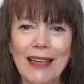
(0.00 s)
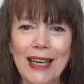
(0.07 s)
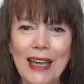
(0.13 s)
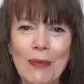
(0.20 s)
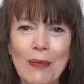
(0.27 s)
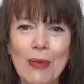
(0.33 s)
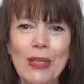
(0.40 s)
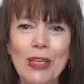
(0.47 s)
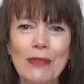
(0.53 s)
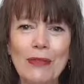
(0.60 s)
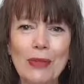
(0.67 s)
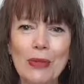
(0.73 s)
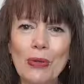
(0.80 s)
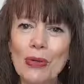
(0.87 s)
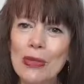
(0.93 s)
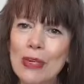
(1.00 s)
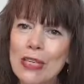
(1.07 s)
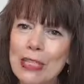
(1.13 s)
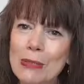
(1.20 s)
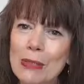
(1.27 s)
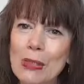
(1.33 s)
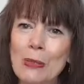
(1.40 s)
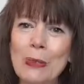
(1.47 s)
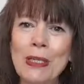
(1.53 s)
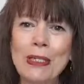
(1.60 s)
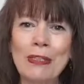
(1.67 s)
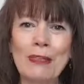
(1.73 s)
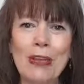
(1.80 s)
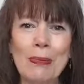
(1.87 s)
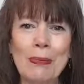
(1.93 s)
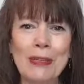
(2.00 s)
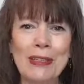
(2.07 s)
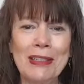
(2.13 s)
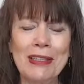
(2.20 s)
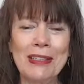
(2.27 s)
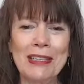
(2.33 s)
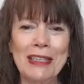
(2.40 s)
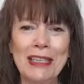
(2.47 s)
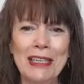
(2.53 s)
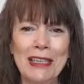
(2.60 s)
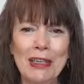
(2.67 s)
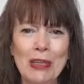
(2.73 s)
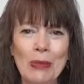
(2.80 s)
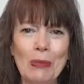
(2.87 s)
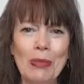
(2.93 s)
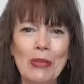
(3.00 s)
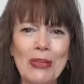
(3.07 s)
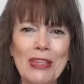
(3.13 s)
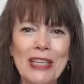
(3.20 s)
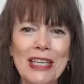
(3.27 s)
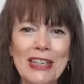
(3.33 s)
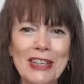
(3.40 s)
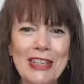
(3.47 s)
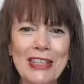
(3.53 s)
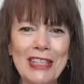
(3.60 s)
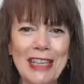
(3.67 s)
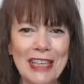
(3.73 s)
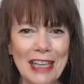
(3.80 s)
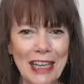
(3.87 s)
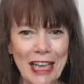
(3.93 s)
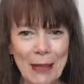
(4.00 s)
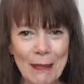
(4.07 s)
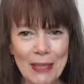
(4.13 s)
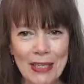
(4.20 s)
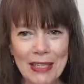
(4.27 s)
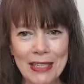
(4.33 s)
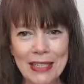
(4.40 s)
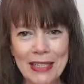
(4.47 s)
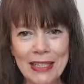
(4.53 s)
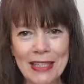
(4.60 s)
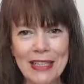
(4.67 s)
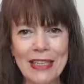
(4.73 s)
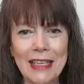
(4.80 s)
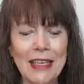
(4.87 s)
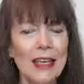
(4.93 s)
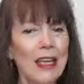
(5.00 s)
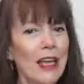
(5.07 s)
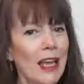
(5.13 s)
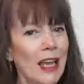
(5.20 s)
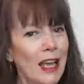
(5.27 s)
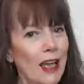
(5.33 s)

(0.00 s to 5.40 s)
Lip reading: And that will give you a small piece of happiness today. Because as I said, happiness is in here.